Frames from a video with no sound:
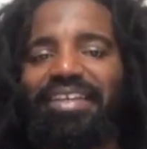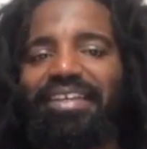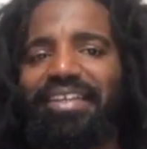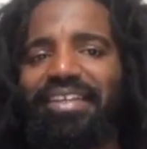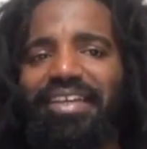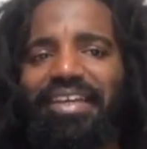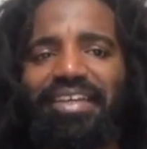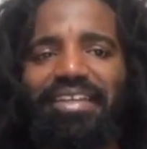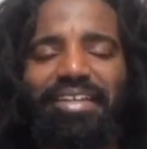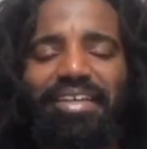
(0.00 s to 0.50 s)

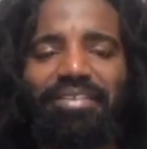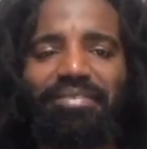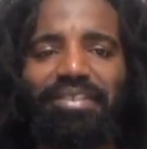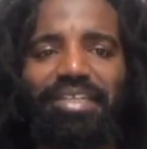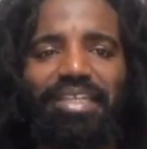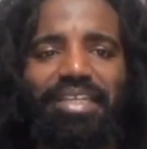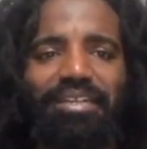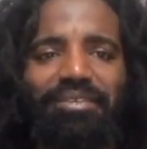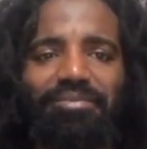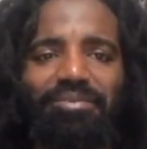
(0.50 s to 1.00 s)
I
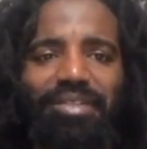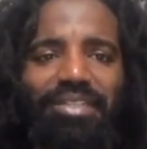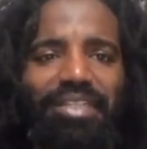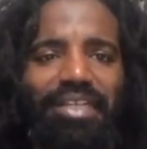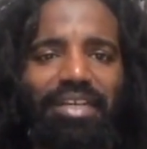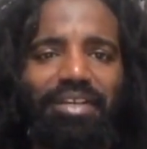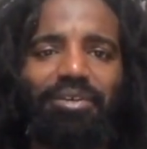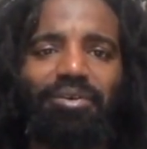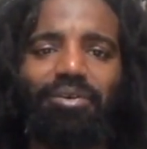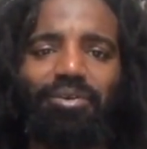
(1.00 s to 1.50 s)
think I went
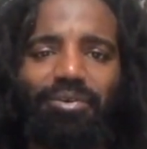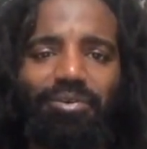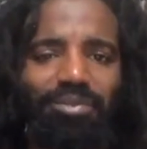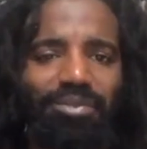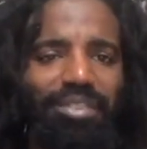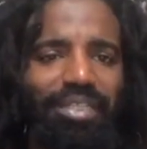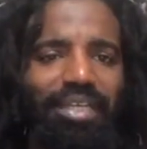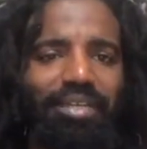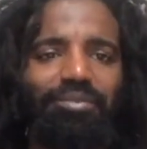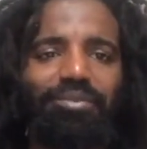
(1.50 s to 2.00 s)
like a
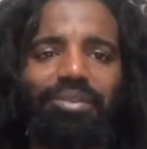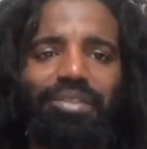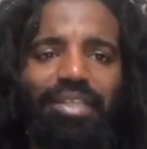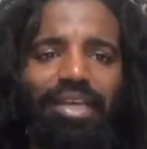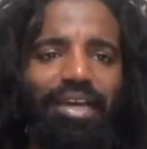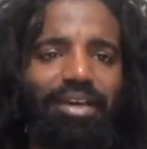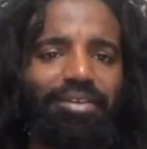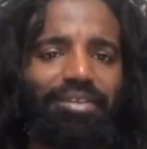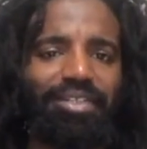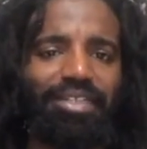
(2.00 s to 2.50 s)
whole day
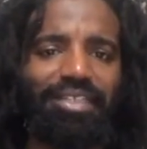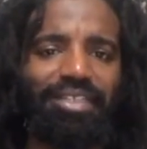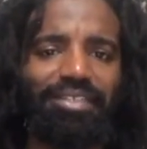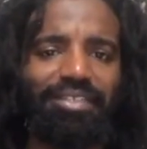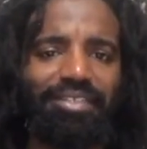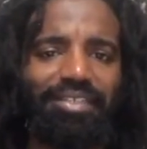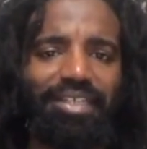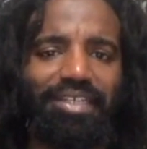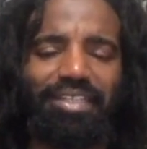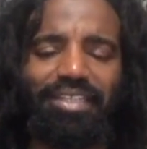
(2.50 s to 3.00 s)
without
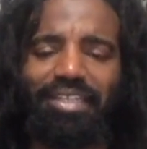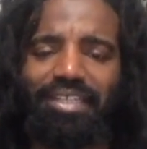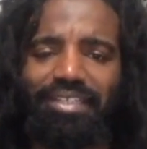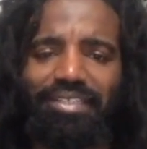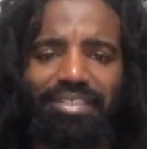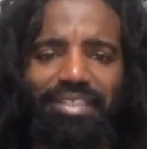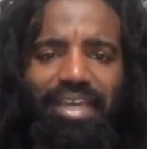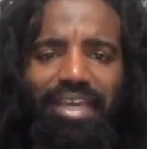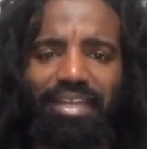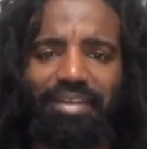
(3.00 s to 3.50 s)
it and
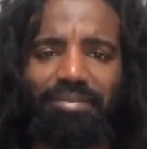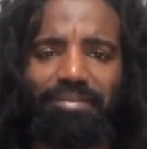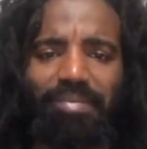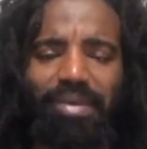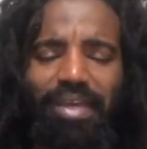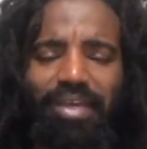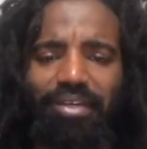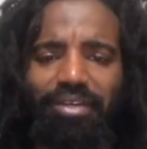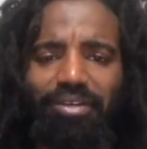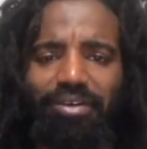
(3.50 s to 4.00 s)
then had it
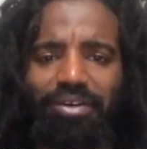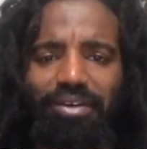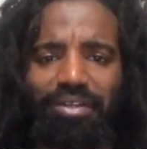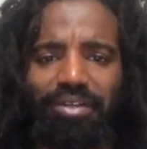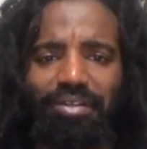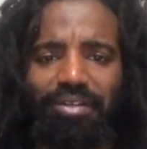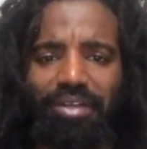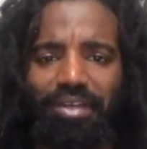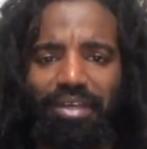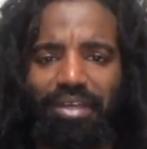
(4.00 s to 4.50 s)
back
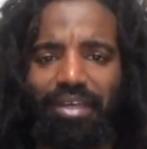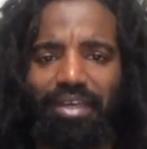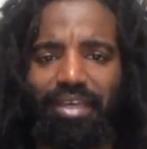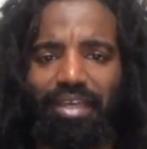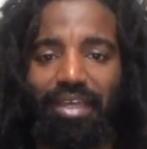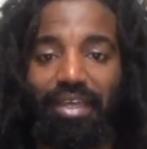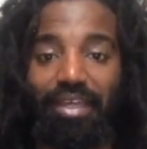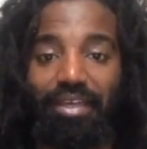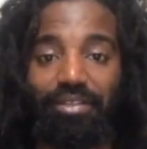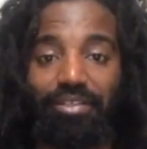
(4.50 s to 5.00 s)
on.
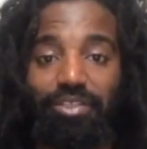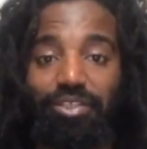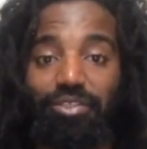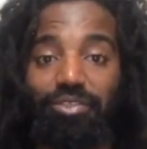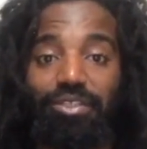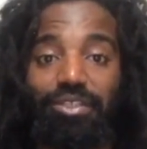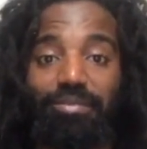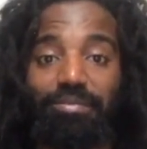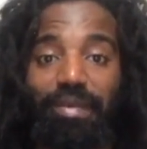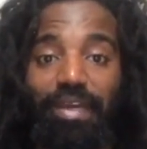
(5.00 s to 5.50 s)
And I was
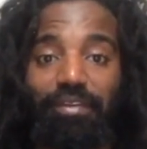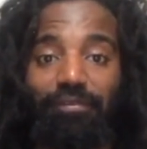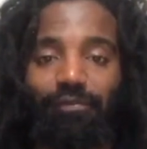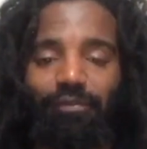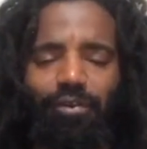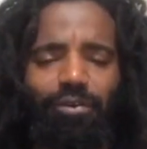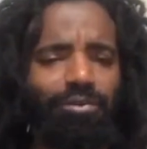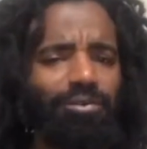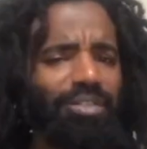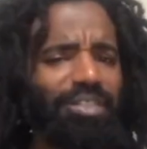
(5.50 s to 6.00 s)
using my
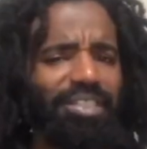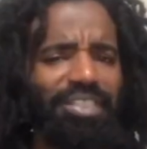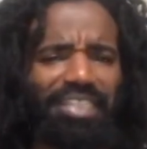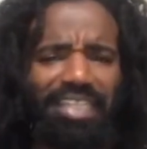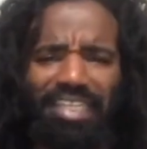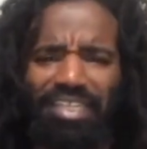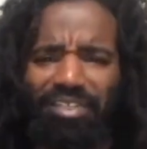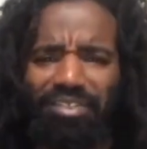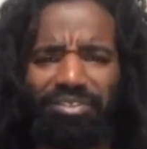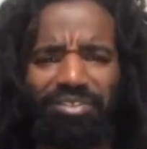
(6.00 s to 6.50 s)
phone and
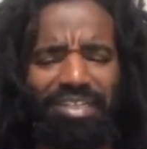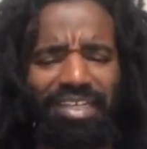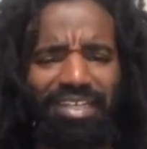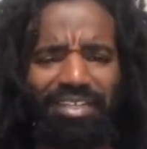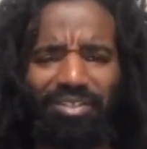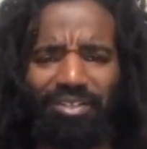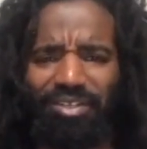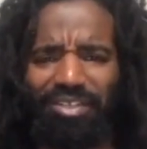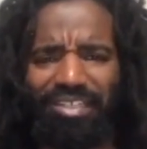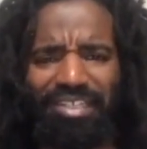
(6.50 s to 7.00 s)
the
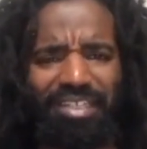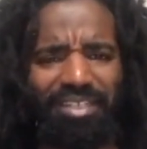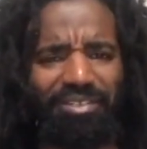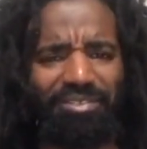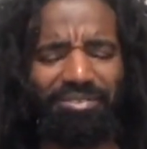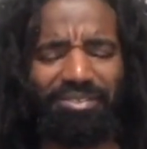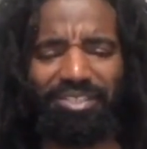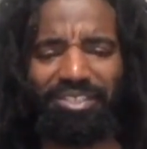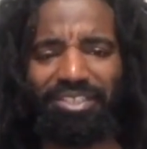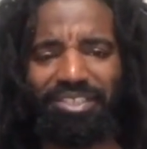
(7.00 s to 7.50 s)
internet on
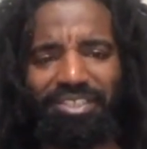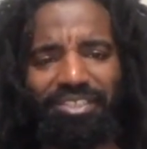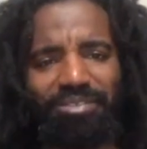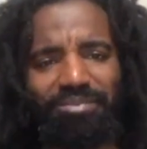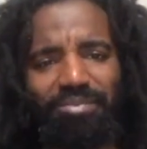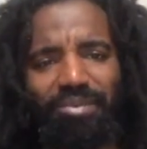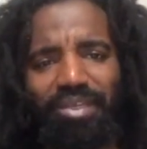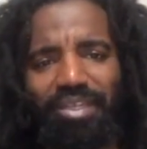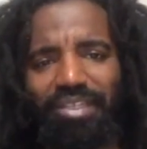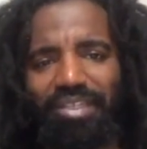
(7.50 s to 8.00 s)
there was
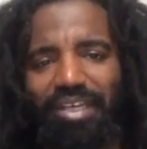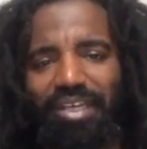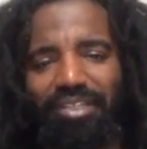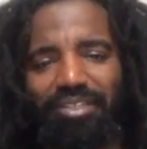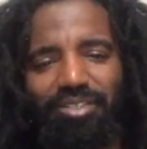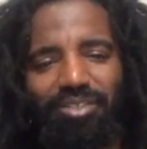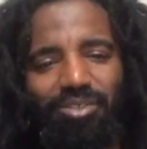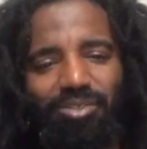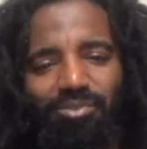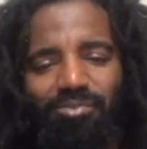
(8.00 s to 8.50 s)
just being
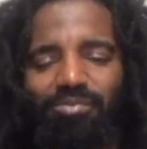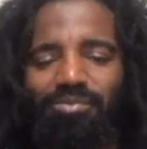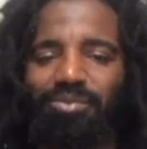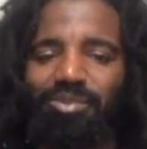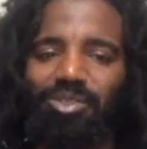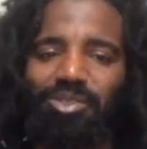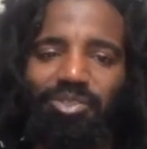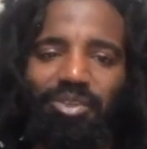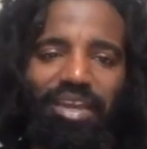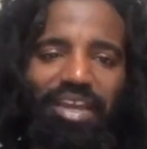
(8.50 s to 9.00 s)
like
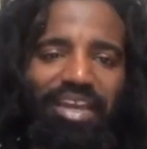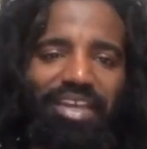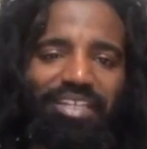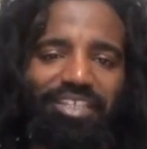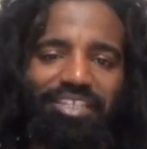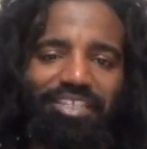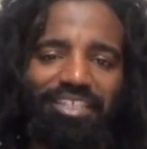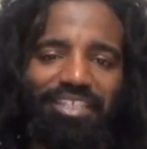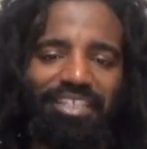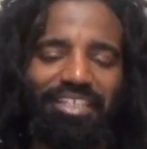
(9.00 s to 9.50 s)
super
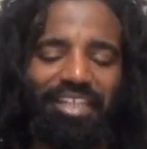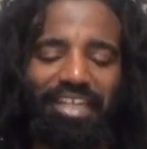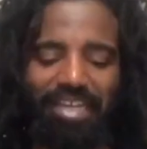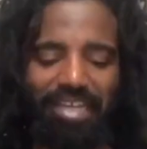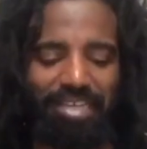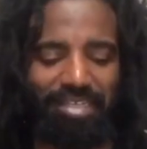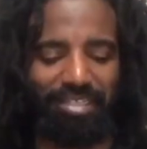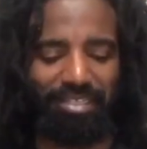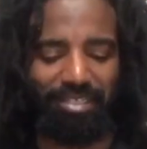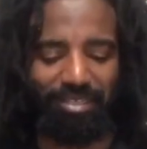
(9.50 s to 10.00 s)
trash. And
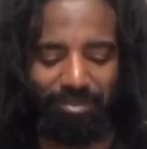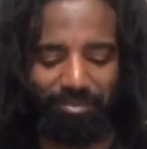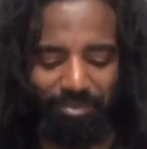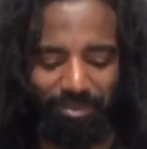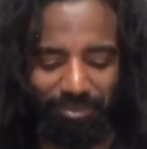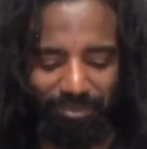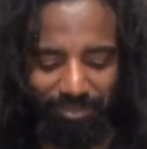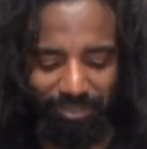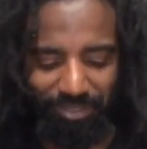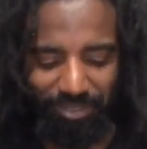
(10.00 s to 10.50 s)
I ended
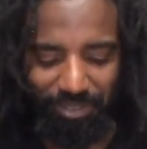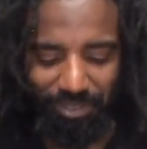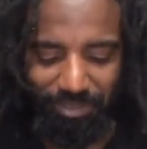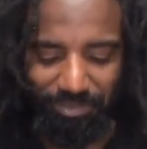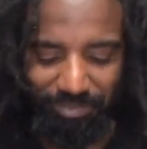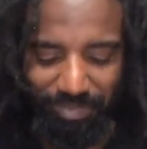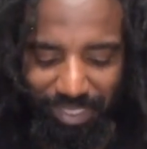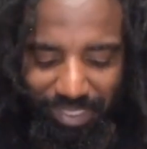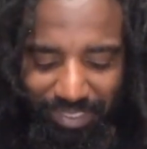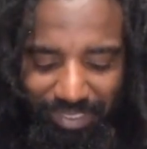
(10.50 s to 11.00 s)
up using
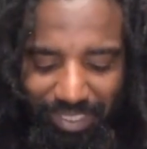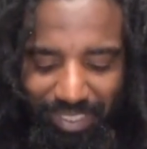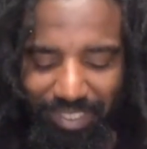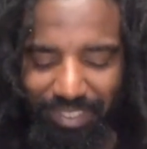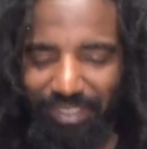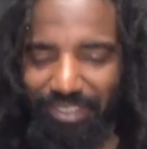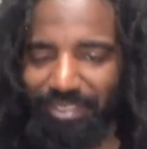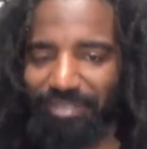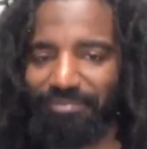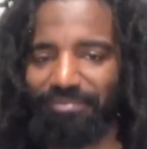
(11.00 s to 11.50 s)
all my
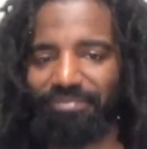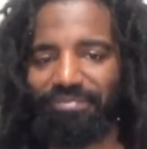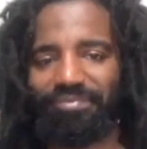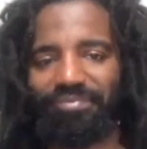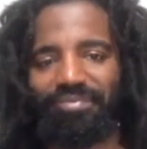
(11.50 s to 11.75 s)
data.